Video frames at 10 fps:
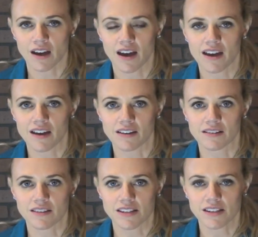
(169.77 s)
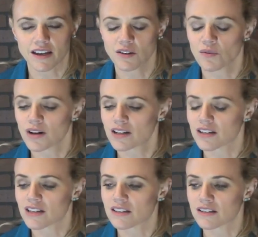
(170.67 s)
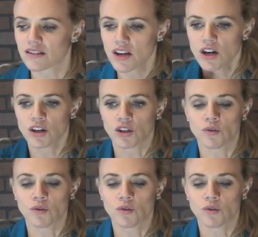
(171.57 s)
And the second one is